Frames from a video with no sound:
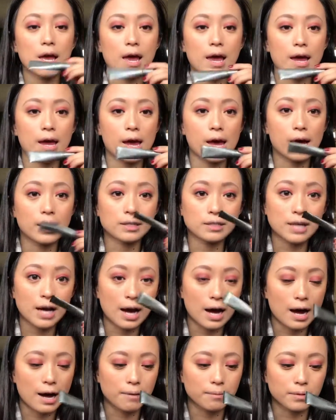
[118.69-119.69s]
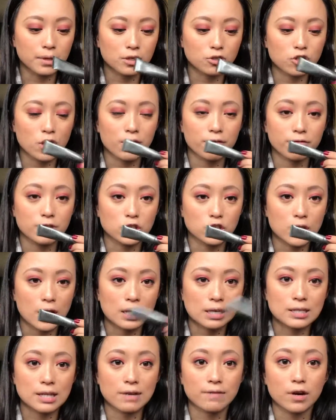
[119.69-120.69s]
And yeah, I'm going to try to finish
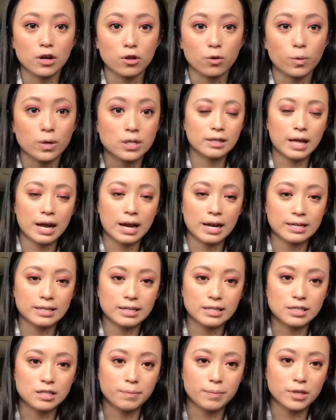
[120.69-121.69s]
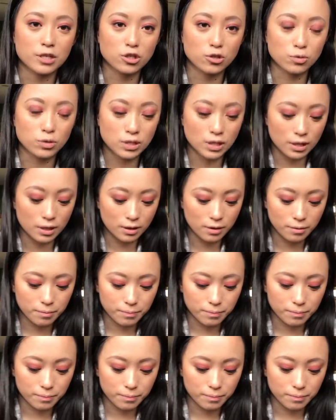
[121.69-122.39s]
that because I have other ones that I need to be using.